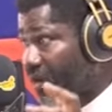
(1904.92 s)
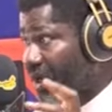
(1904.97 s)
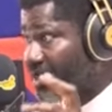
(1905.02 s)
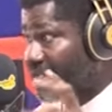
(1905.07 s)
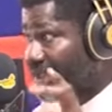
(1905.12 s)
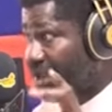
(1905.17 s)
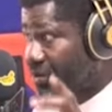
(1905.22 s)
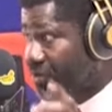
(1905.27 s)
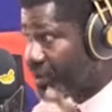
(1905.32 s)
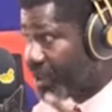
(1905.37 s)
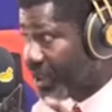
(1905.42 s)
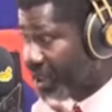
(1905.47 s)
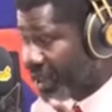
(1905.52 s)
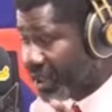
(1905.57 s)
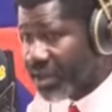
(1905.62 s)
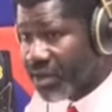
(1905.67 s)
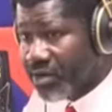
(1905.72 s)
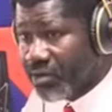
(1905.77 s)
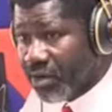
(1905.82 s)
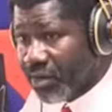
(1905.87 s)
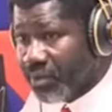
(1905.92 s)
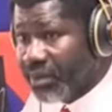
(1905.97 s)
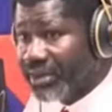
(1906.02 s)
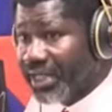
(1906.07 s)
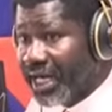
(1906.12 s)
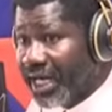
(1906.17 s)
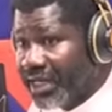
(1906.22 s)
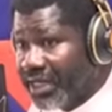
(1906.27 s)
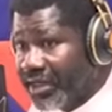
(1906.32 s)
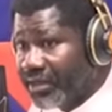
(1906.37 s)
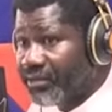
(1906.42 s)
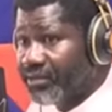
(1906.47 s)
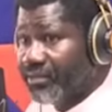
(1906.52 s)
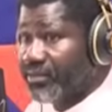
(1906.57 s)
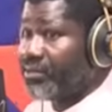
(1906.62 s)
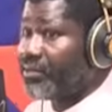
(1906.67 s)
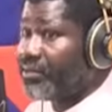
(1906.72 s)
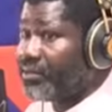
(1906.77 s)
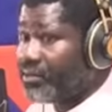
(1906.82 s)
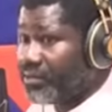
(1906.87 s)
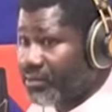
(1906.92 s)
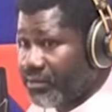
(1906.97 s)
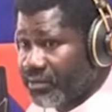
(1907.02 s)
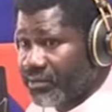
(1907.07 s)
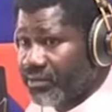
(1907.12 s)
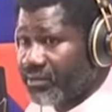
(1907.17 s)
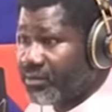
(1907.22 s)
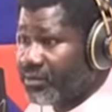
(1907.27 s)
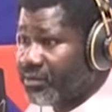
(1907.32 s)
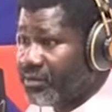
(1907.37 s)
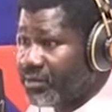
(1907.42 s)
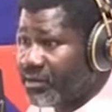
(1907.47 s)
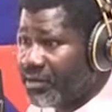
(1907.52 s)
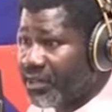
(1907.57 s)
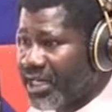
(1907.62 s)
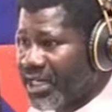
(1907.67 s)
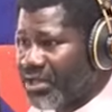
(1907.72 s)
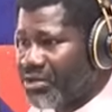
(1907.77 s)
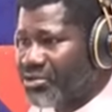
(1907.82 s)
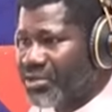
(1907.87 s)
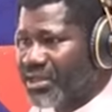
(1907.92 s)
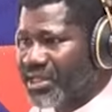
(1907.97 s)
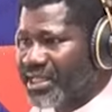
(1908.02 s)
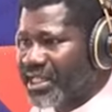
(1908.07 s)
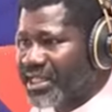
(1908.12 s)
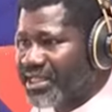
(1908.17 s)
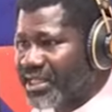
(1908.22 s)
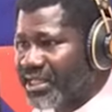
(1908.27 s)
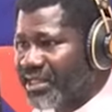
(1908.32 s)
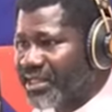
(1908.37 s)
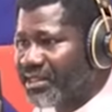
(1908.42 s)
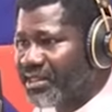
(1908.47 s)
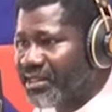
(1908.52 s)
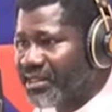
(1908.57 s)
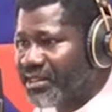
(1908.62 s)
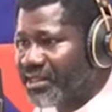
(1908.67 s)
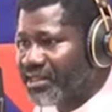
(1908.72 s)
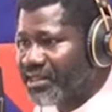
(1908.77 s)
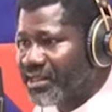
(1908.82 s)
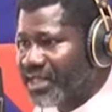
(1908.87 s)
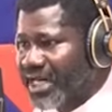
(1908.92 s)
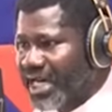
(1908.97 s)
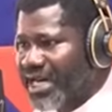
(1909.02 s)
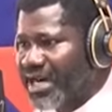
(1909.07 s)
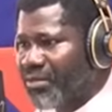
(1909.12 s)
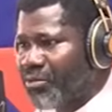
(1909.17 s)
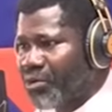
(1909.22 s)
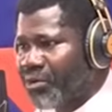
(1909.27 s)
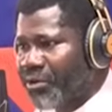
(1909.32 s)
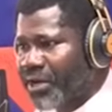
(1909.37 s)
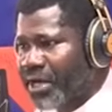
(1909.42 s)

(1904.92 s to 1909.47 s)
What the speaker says: sound. Yeah, one mutaye. And I said, just say, I na muhina